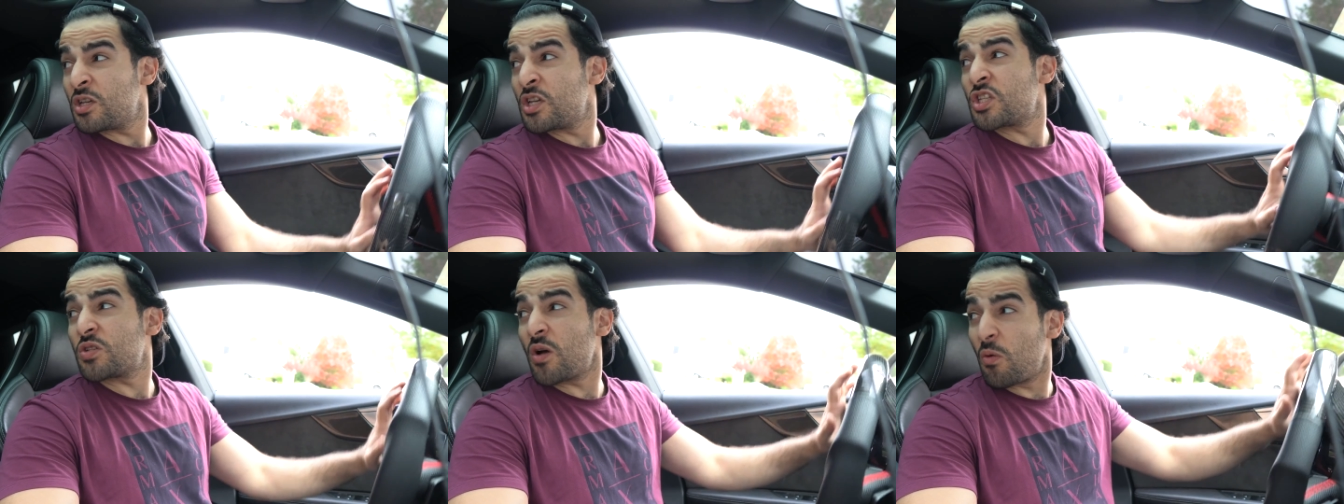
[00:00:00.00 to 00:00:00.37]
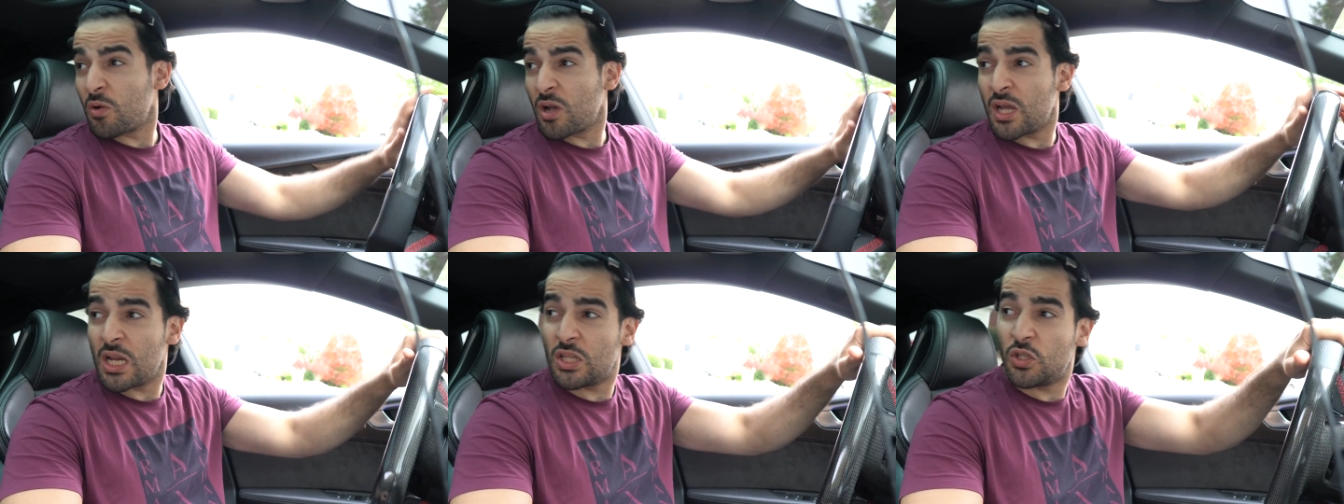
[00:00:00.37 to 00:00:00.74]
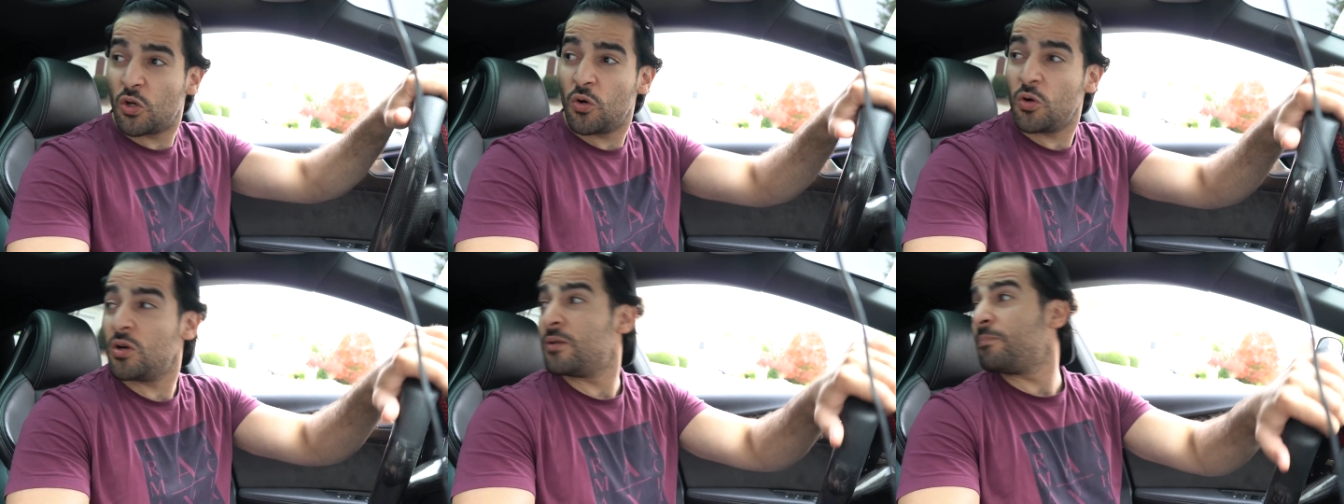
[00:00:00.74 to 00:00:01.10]
So what we're gonna
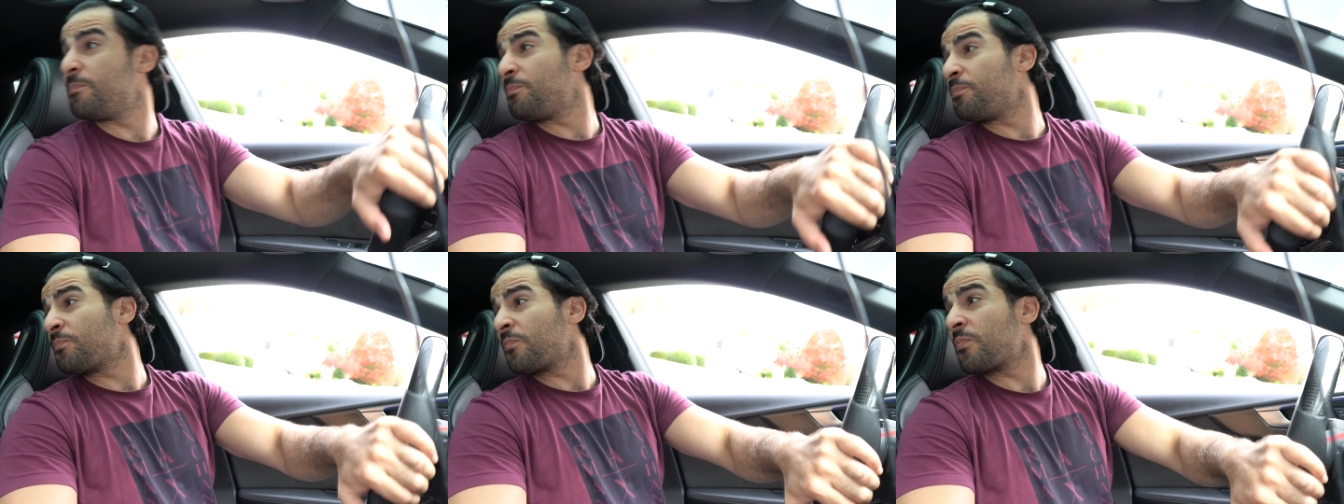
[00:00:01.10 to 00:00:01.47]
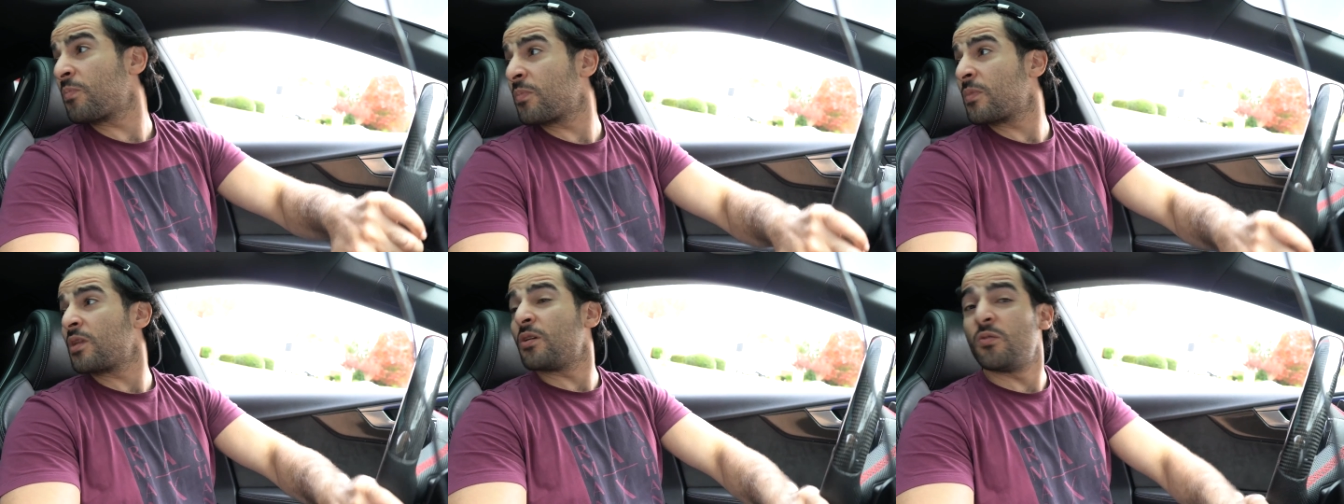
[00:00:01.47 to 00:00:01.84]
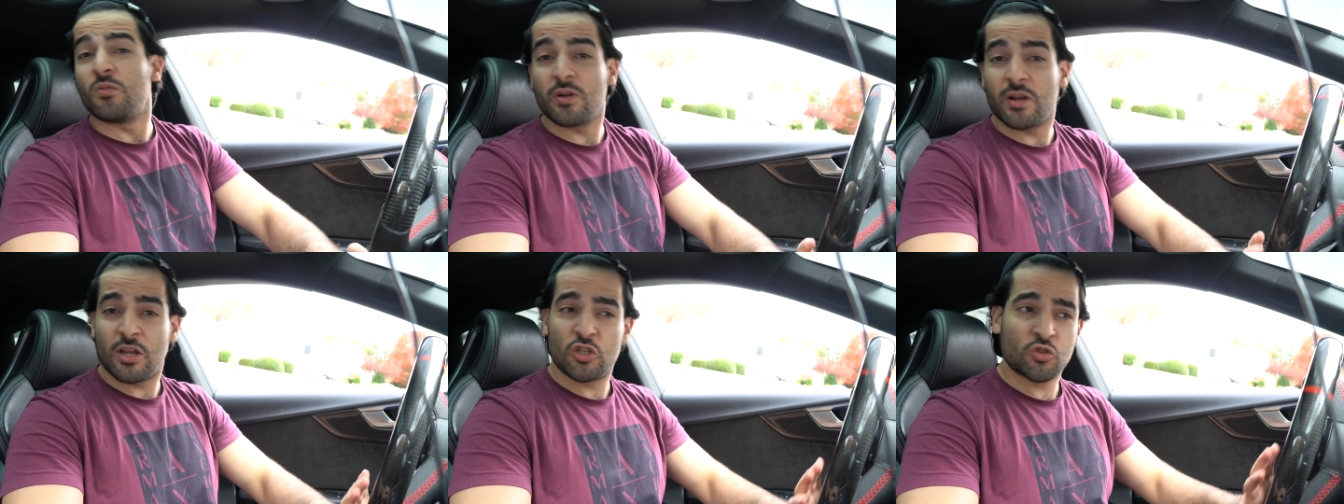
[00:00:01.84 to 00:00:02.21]
do,
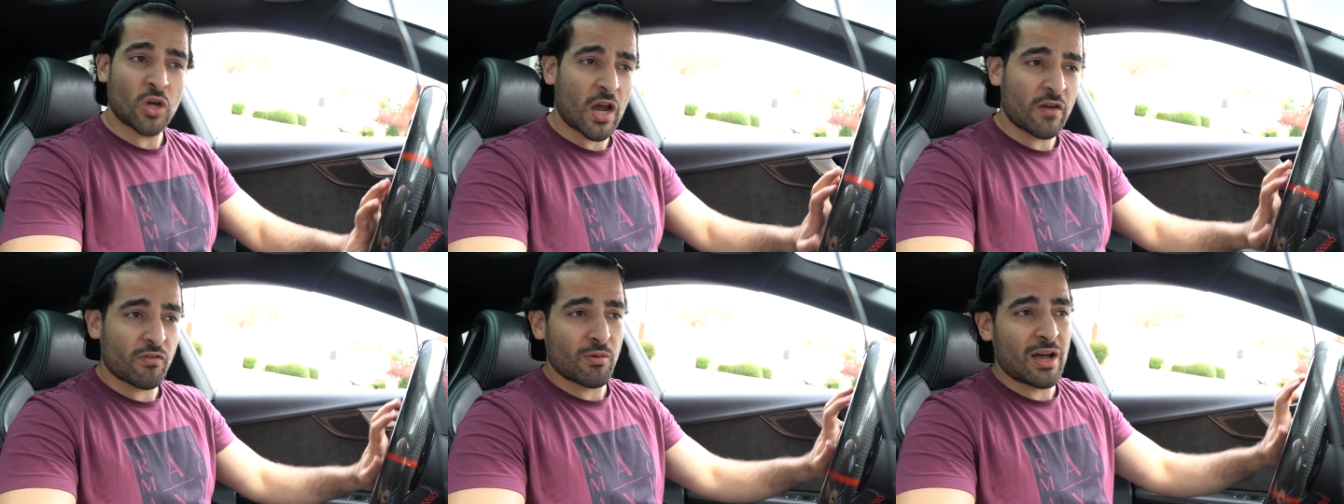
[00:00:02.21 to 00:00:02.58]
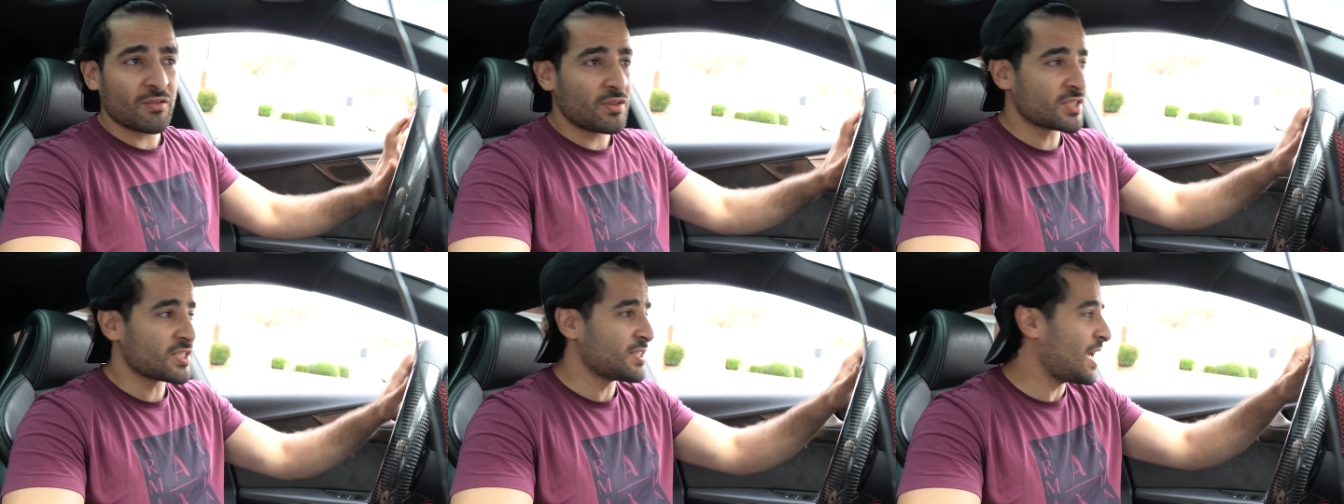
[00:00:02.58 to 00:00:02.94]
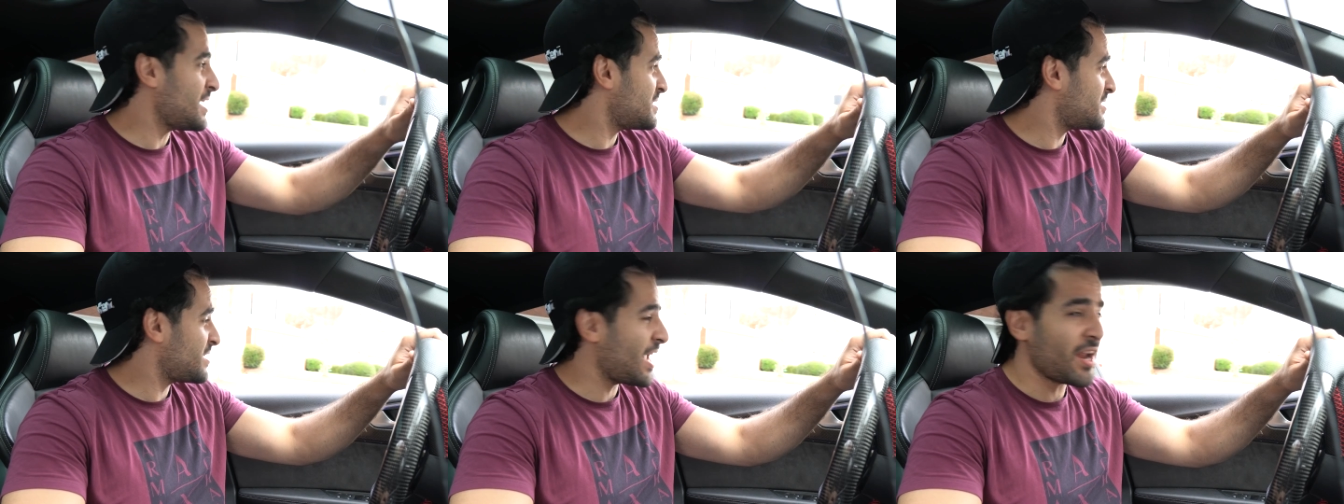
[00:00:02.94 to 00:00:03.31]
we're gonna drive around this
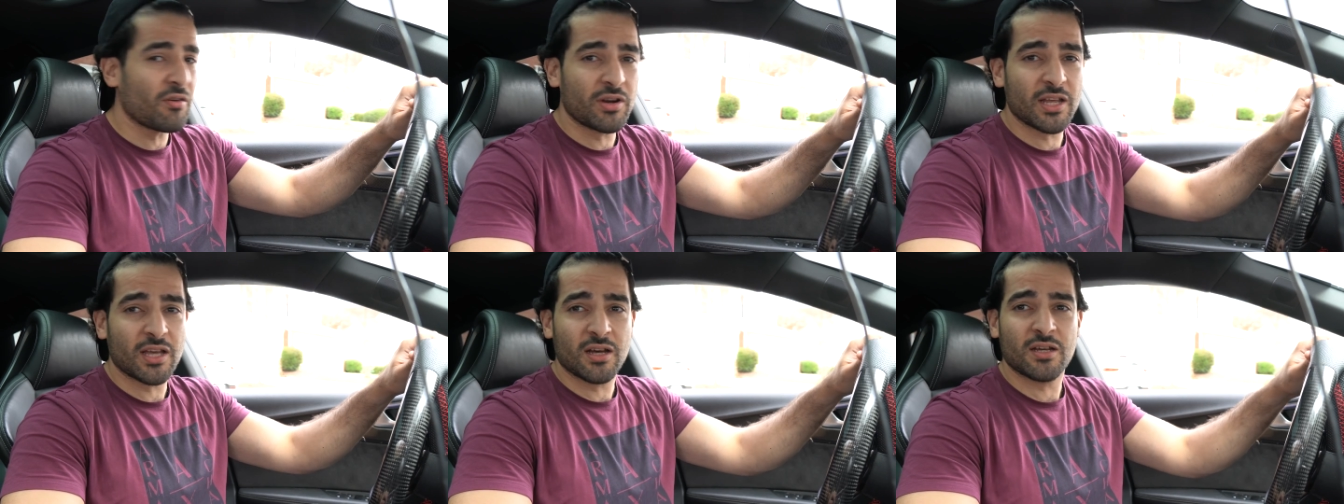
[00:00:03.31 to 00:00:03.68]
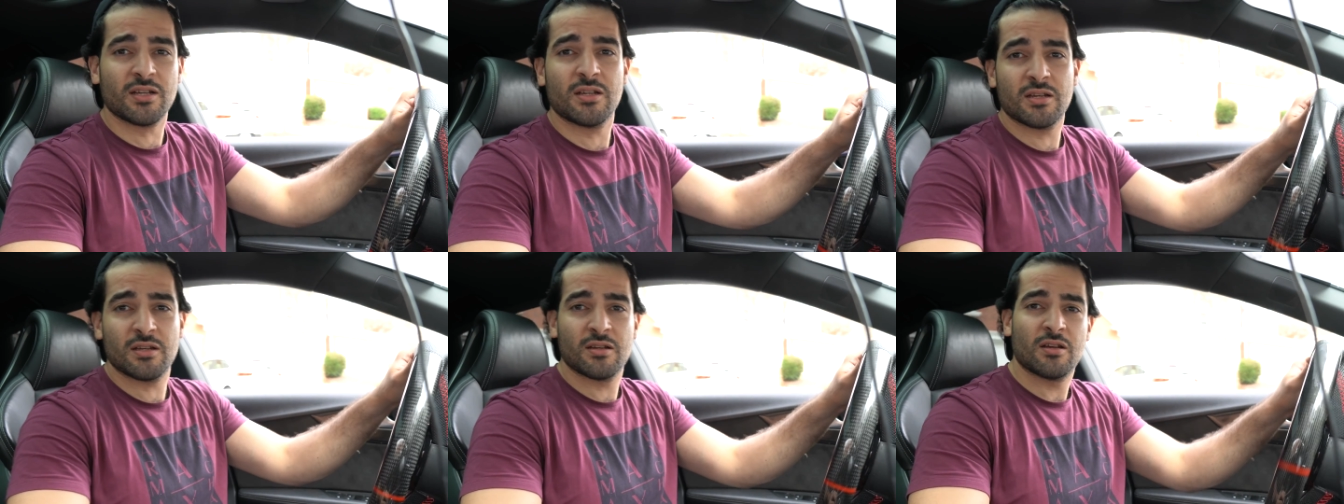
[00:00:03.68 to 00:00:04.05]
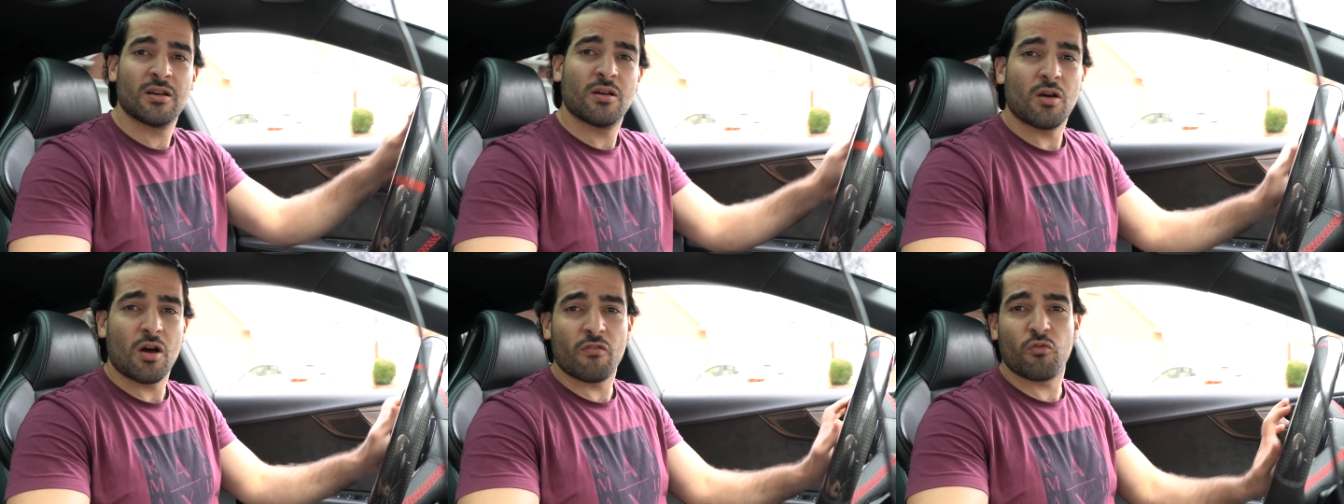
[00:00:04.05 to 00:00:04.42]
nice area
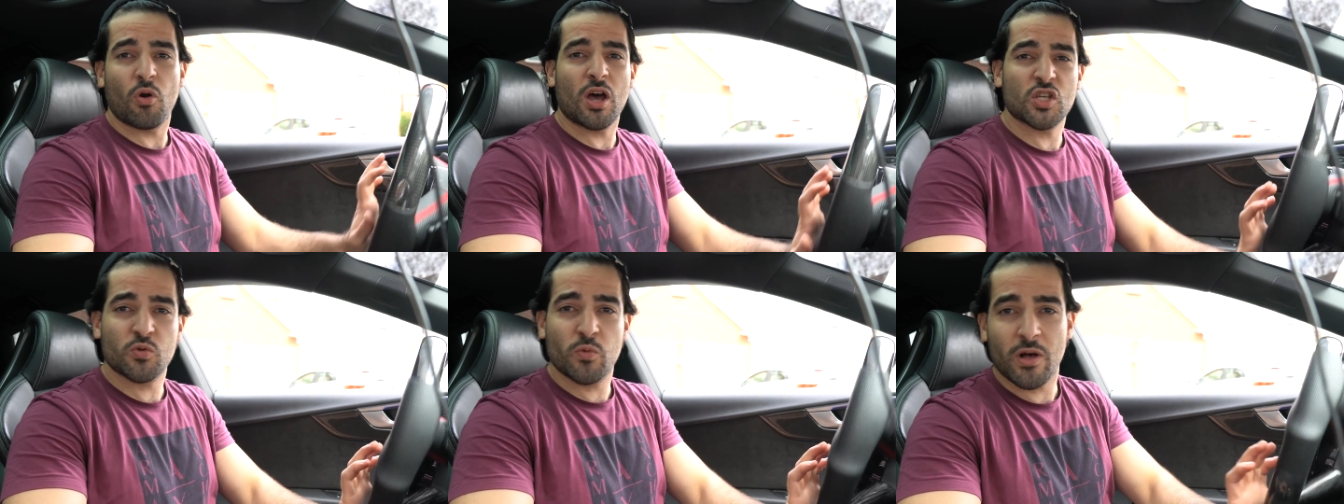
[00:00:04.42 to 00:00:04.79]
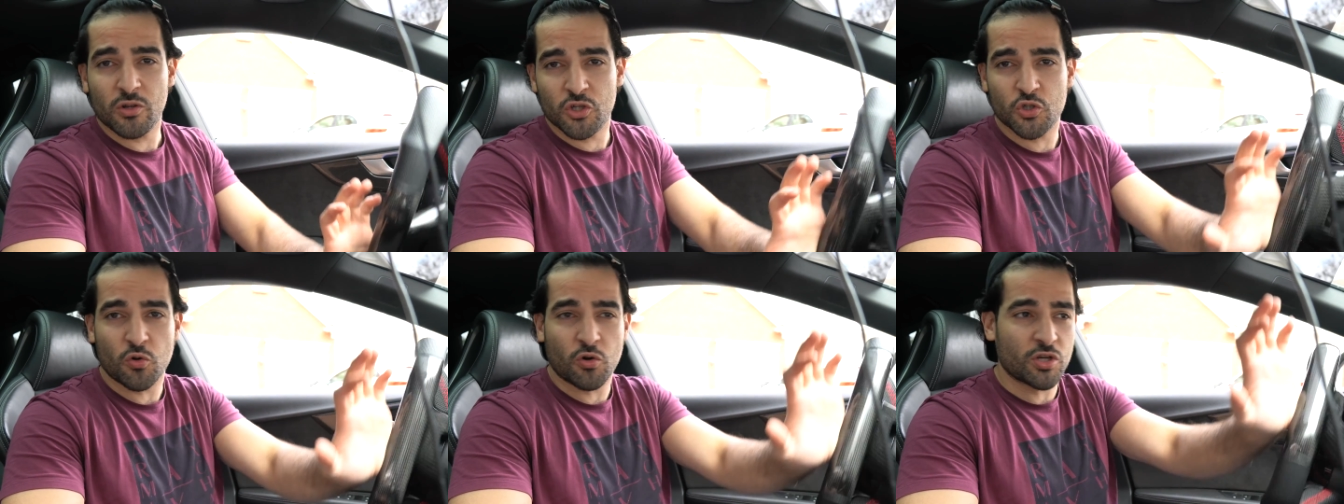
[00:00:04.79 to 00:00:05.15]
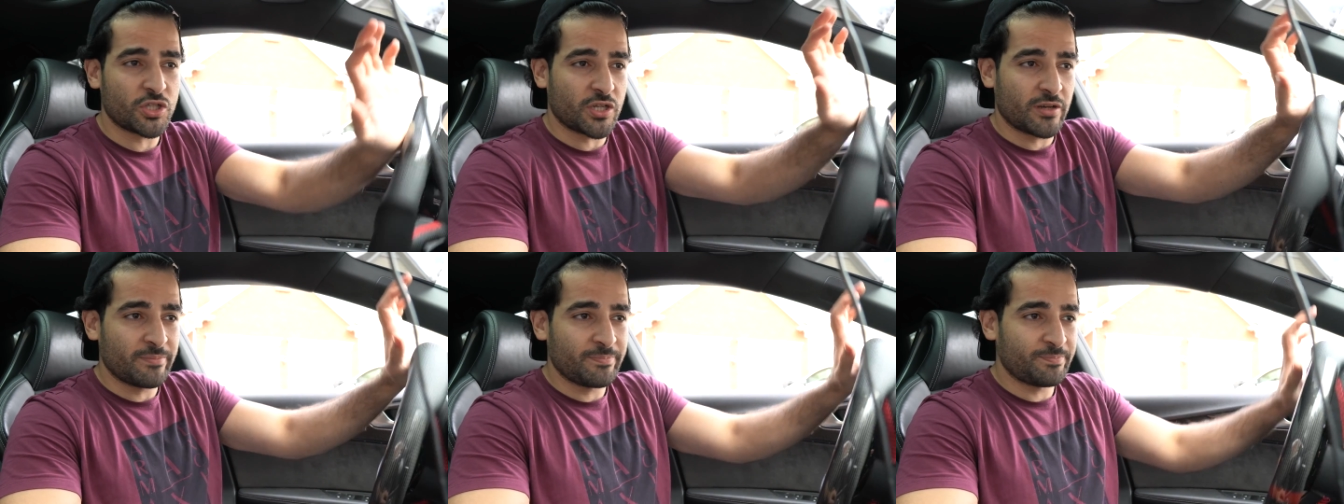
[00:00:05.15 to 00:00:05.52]
of Roswell,
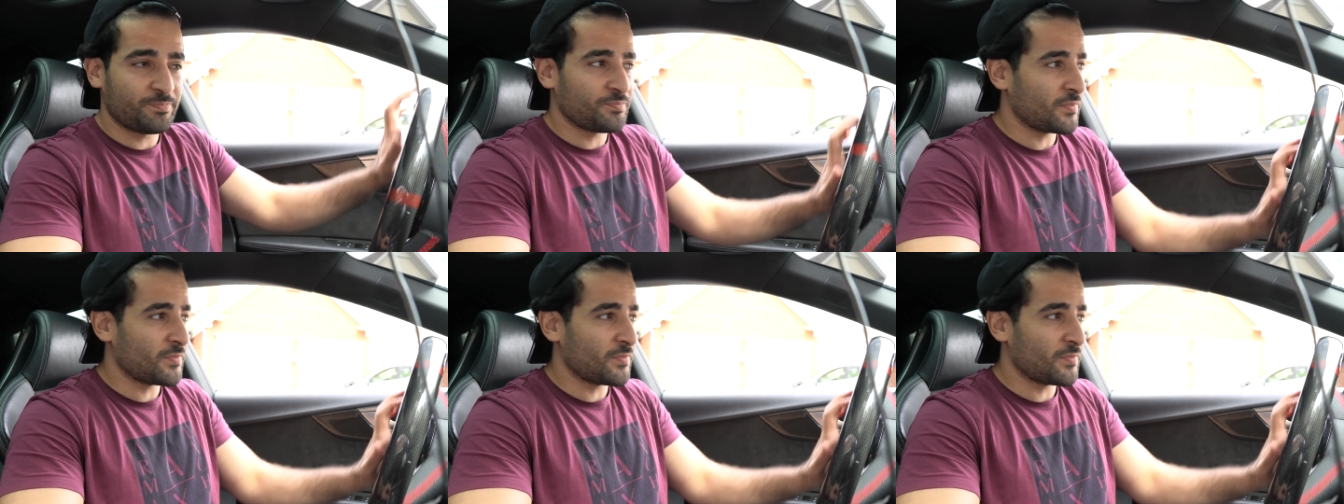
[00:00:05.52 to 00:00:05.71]
Georgia.